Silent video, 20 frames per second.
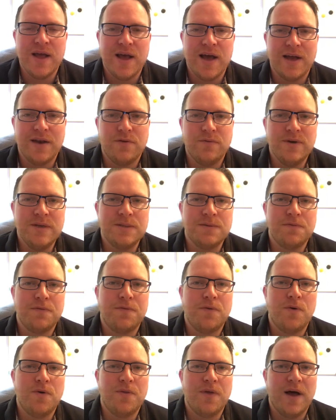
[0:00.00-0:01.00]
And the reason
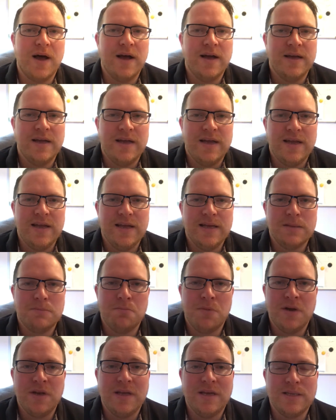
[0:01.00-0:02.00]
for that is
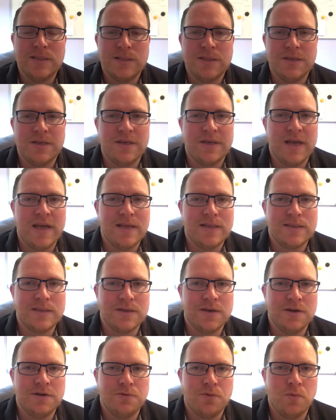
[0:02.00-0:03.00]
money is in data.